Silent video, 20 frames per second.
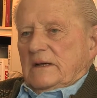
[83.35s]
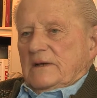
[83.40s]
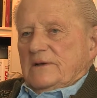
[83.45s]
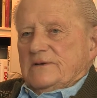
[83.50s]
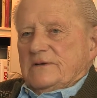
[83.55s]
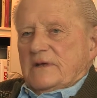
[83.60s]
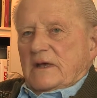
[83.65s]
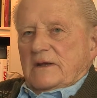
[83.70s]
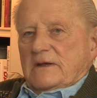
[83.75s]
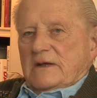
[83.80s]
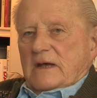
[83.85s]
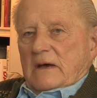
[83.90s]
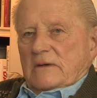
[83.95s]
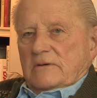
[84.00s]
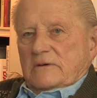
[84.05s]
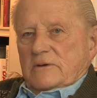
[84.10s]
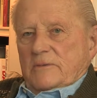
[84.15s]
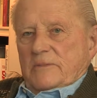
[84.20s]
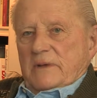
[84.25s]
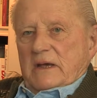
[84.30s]
sent
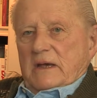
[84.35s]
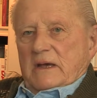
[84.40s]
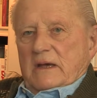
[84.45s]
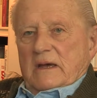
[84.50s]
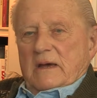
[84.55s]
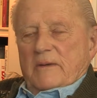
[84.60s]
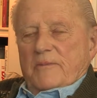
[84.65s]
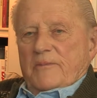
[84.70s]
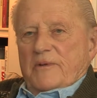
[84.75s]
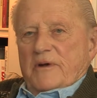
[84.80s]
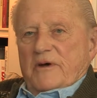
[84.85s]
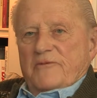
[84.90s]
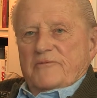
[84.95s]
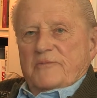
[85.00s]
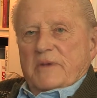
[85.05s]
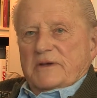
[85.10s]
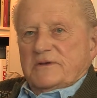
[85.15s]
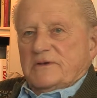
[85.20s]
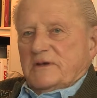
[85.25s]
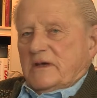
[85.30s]
out to be Emperor of
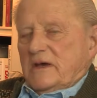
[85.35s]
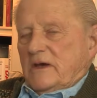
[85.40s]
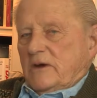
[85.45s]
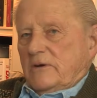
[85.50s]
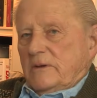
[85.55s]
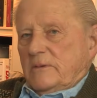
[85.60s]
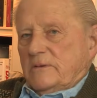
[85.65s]
Mexico.